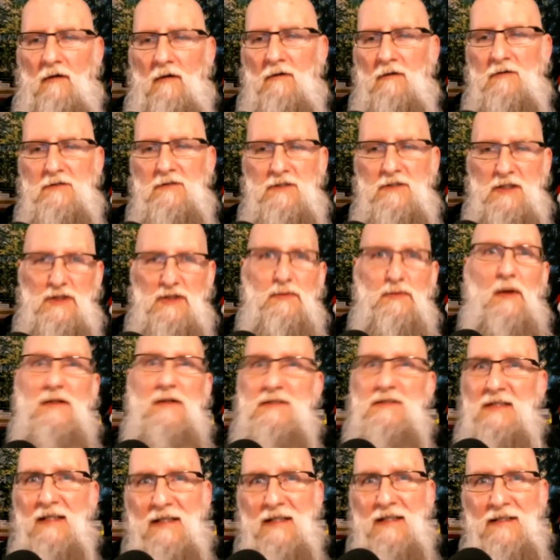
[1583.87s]
6
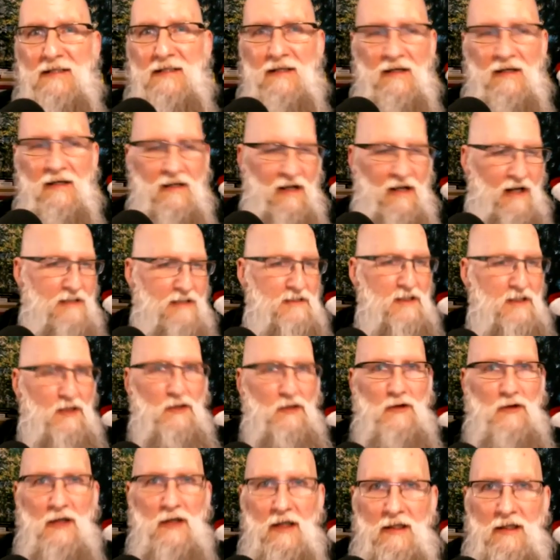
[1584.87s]
months in, a
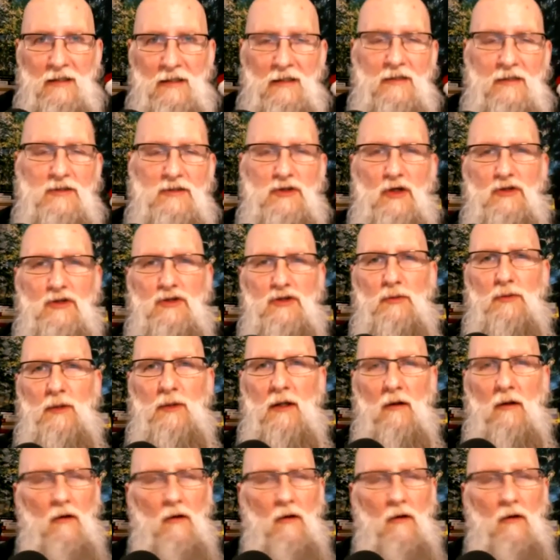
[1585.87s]
year in, it starts to be,